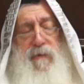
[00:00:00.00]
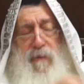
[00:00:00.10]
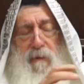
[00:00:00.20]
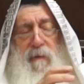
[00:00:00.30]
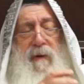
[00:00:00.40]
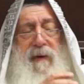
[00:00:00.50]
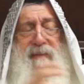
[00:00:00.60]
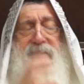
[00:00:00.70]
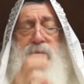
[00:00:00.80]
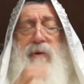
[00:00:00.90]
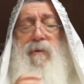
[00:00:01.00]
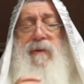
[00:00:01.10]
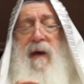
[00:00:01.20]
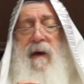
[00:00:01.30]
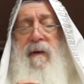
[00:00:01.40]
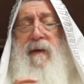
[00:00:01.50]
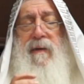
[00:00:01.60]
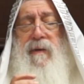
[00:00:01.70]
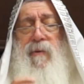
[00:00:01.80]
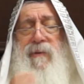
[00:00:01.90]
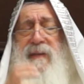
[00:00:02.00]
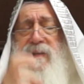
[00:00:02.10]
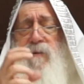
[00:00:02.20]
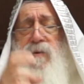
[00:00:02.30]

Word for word: So he said to Yoda, Yoda said